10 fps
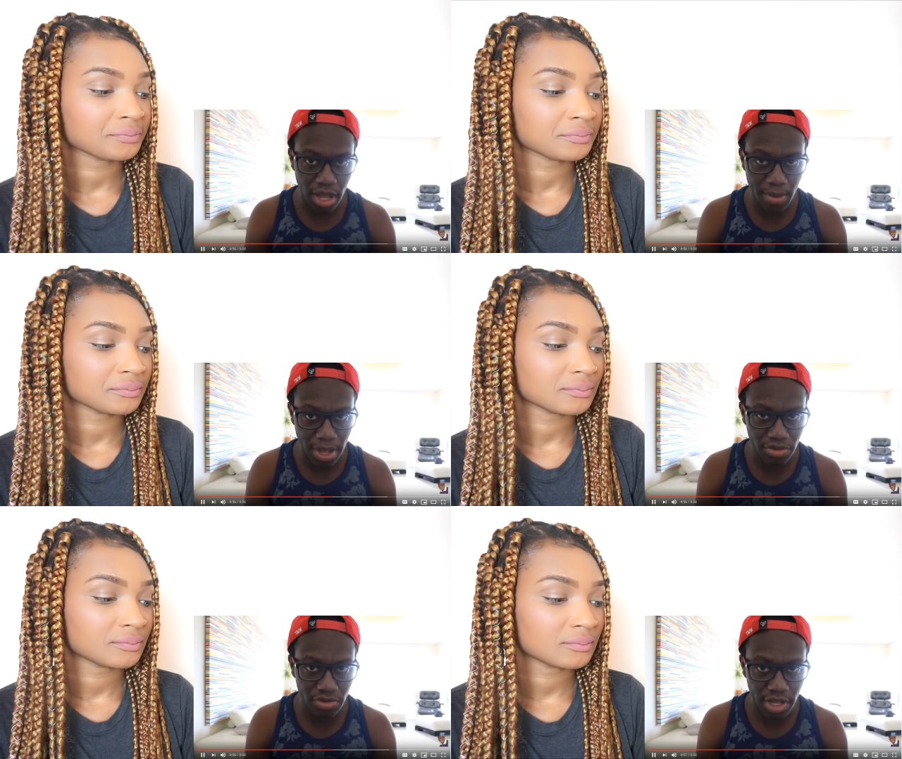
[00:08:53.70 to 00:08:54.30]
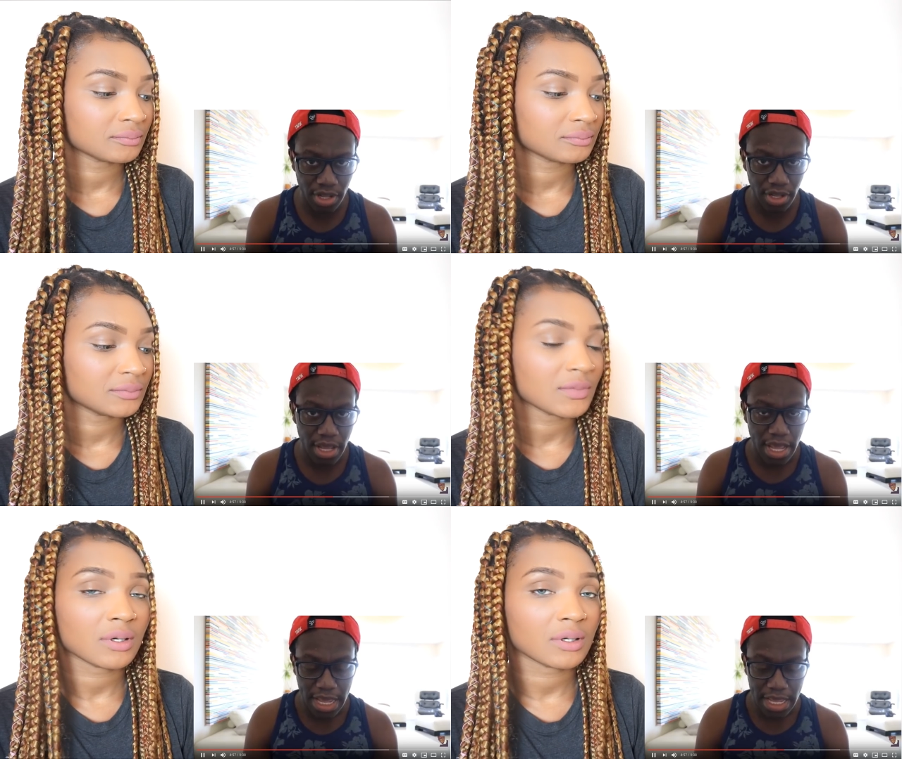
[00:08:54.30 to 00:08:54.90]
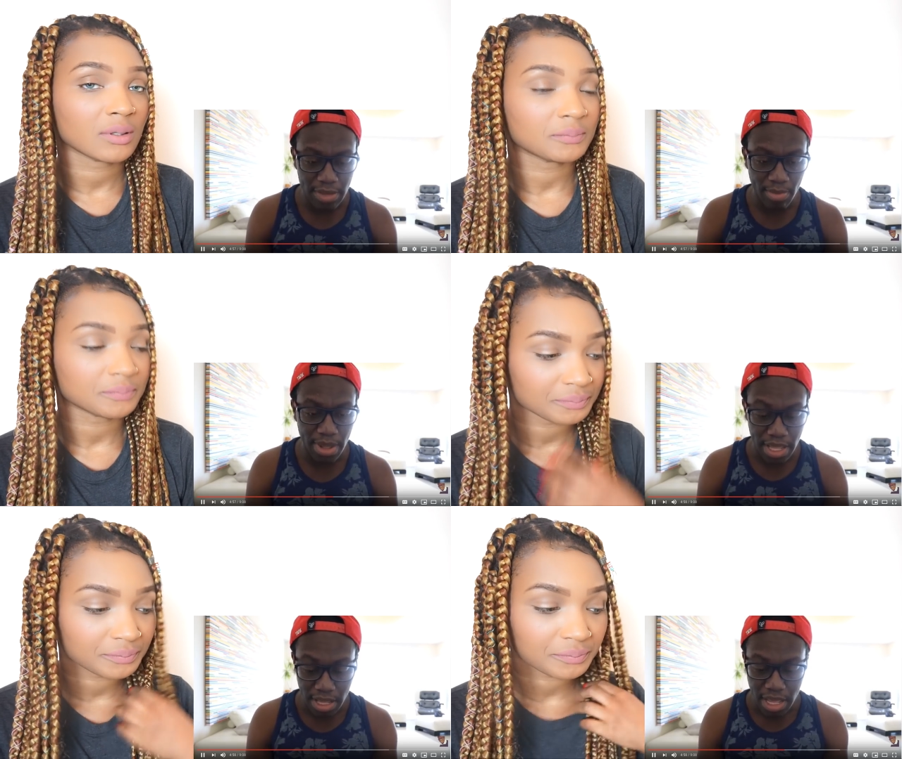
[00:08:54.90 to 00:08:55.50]
Speaker 1: I'm angry?
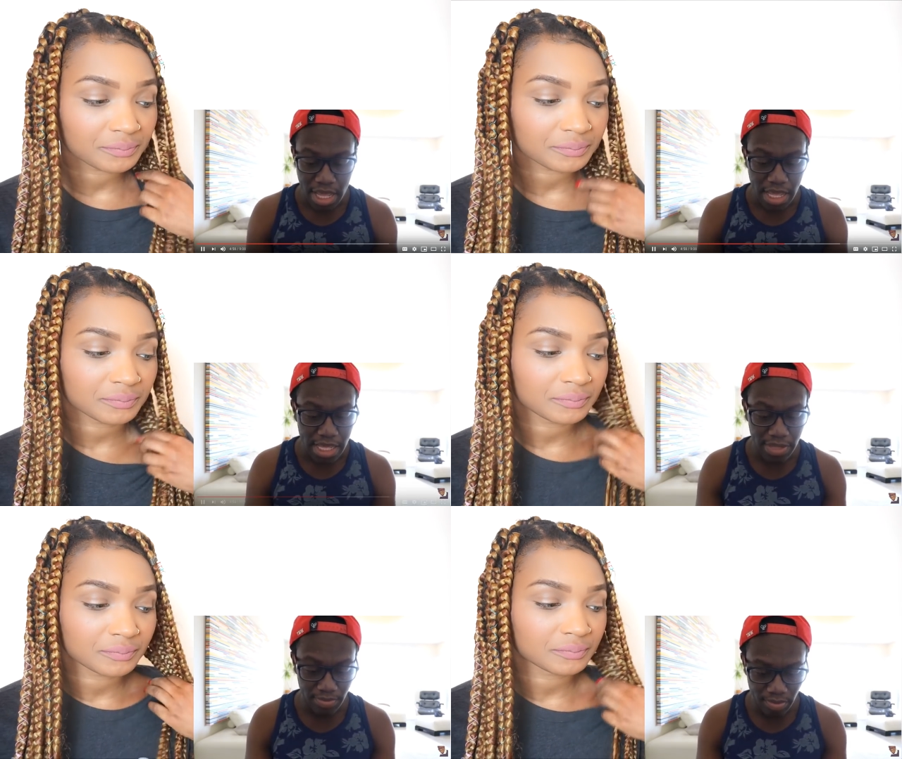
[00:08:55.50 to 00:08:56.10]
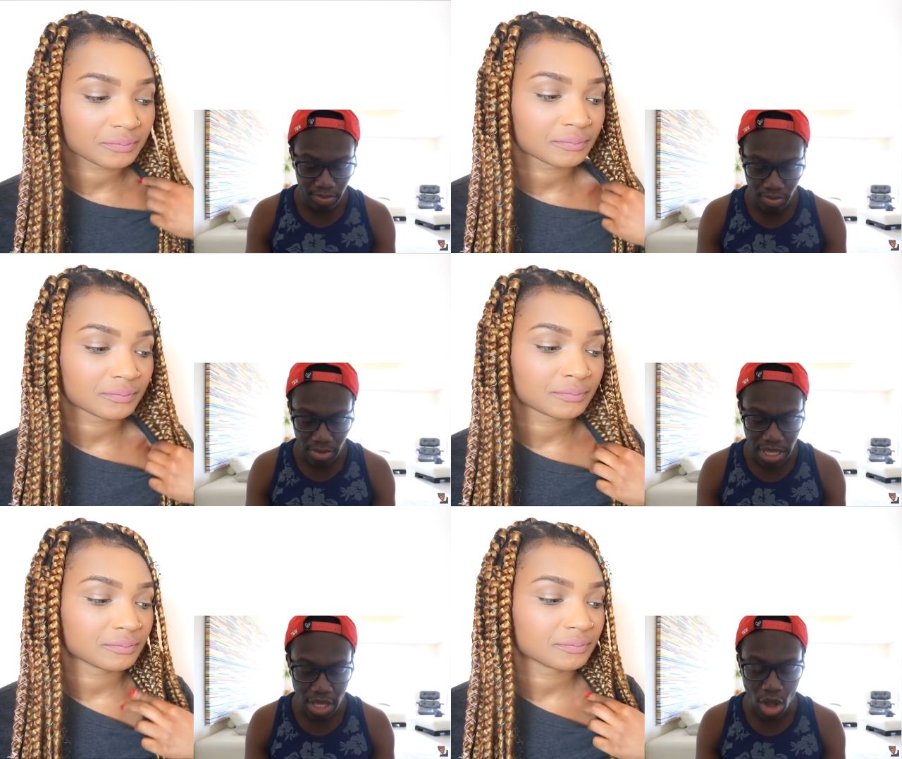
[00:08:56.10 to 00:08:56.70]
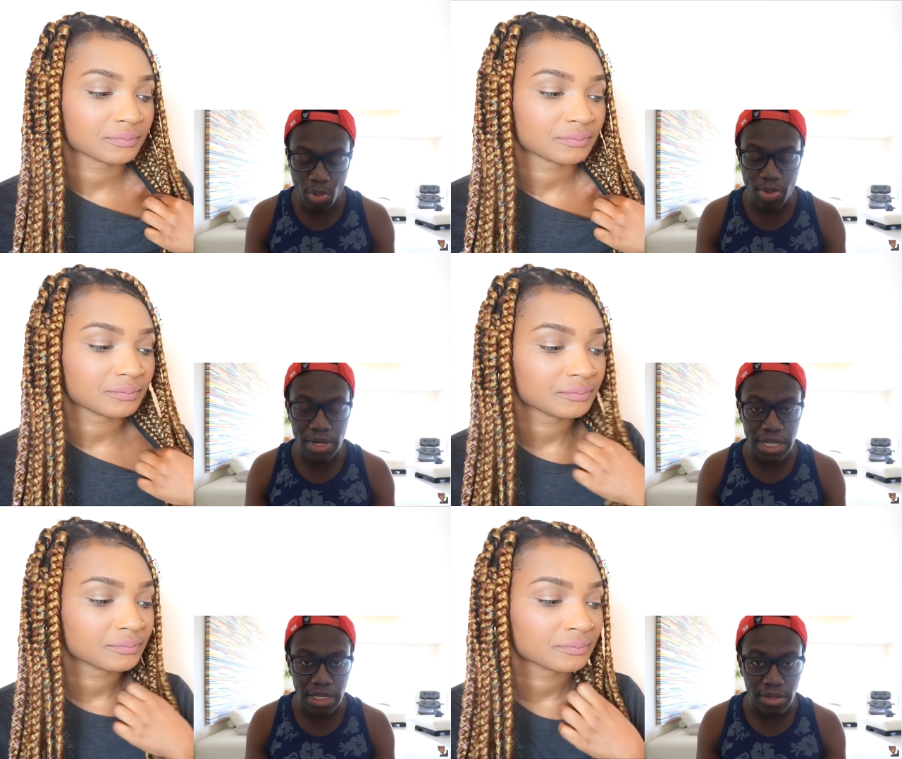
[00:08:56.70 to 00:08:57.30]
He, he, he
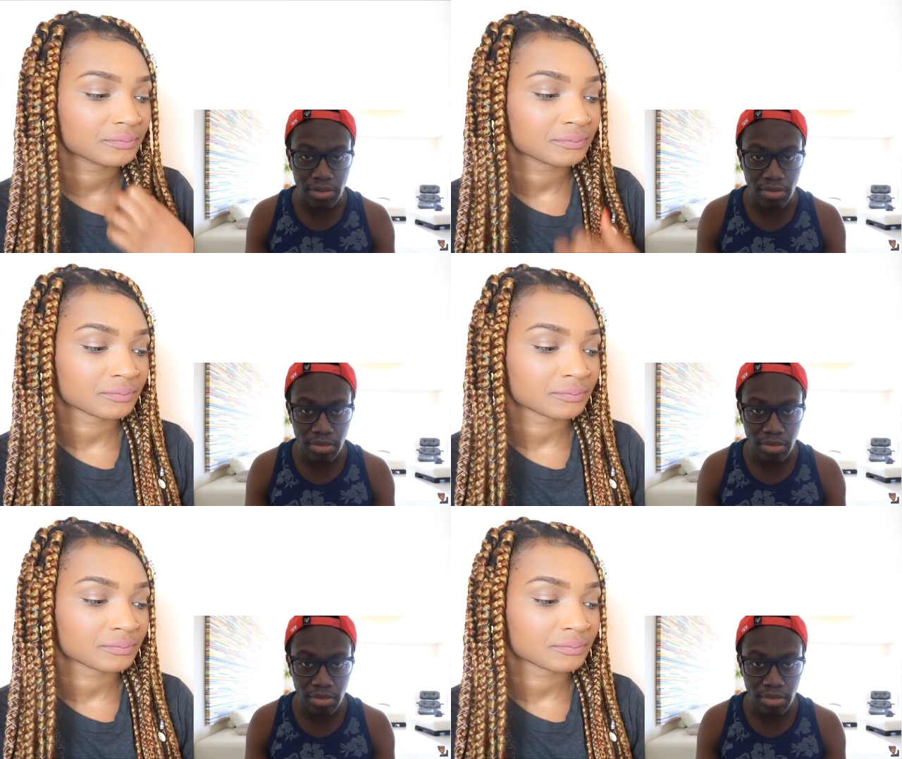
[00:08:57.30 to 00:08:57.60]
openly,